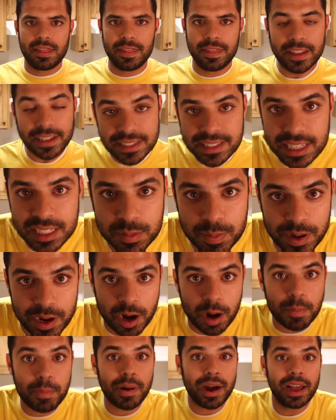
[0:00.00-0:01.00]
This has been
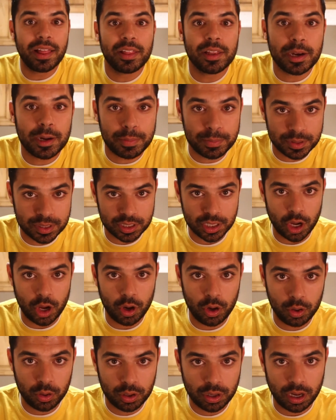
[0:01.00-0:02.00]
our pilot
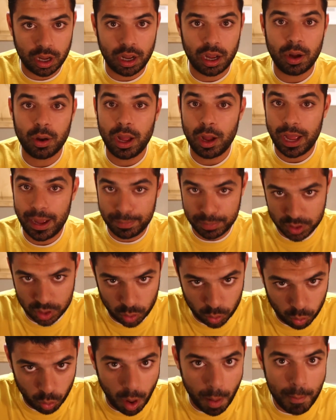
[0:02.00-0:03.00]
episode,
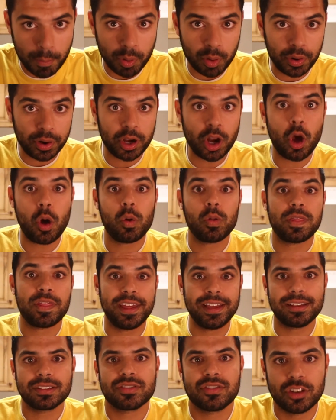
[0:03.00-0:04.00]
episode 1.0.
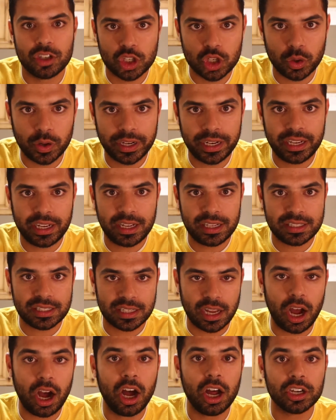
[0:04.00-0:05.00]
Thanks for joining
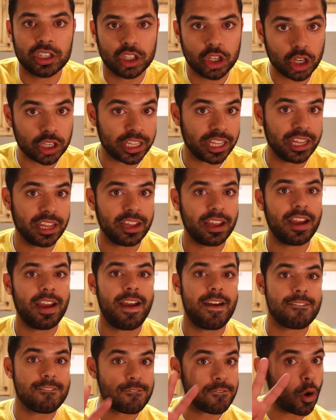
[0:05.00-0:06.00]
us on cooking
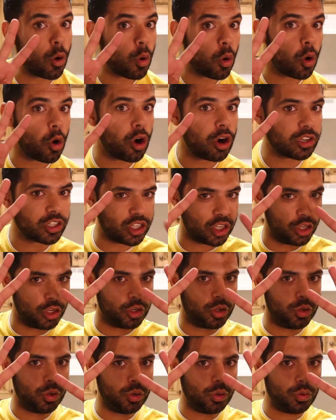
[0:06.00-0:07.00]
for
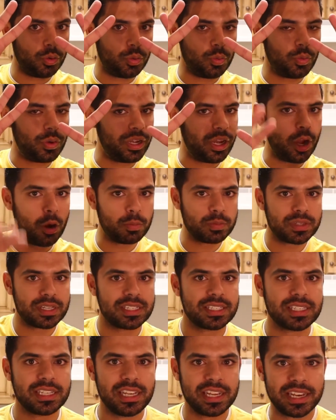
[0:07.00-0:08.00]
2. We hope to
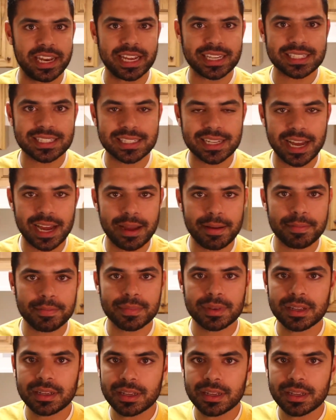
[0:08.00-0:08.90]
see you next time.